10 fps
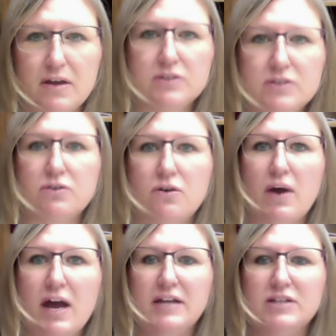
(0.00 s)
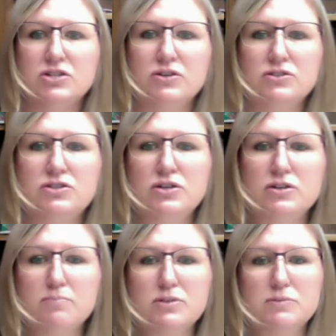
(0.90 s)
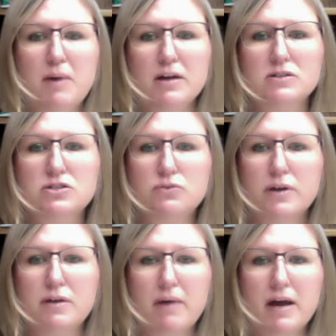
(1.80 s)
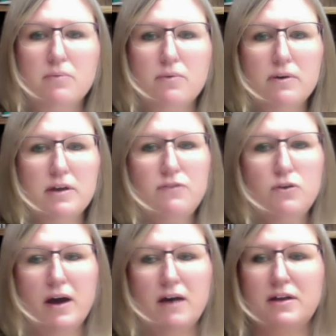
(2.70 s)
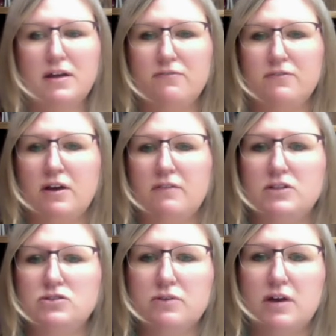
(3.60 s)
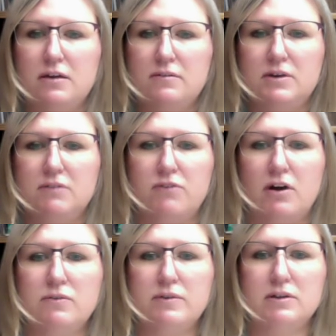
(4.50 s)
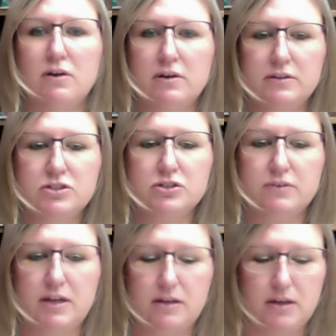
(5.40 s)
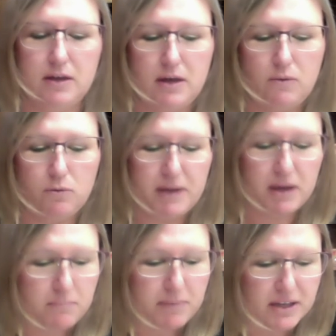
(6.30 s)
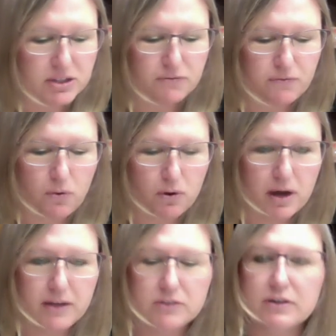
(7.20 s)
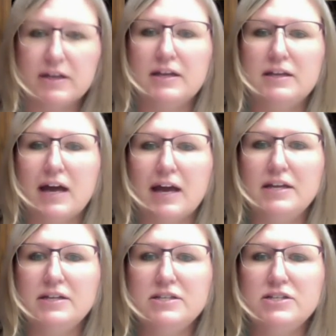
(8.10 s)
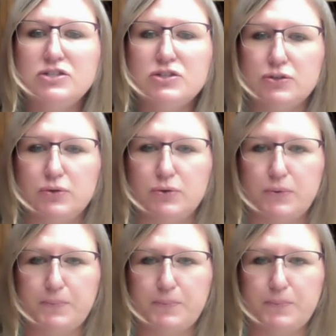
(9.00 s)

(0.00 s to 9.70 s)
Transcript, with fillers: So go ahead and turn to your Spark Story Bible if you have it. If not, that's okay. You can follow along on the screen. We'll be on page 492.